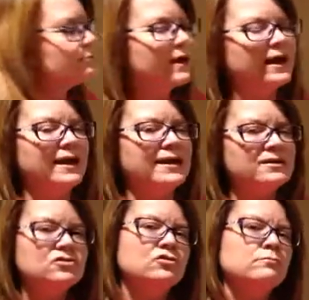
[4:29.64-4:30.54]
that my
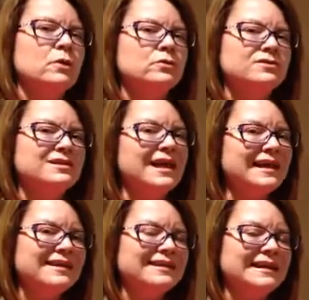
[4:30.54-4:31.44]
answer most
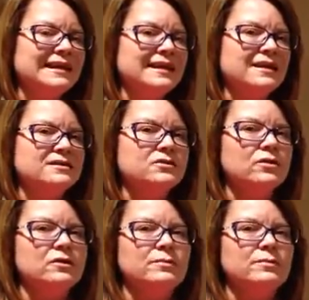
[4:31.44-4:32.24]
likely is going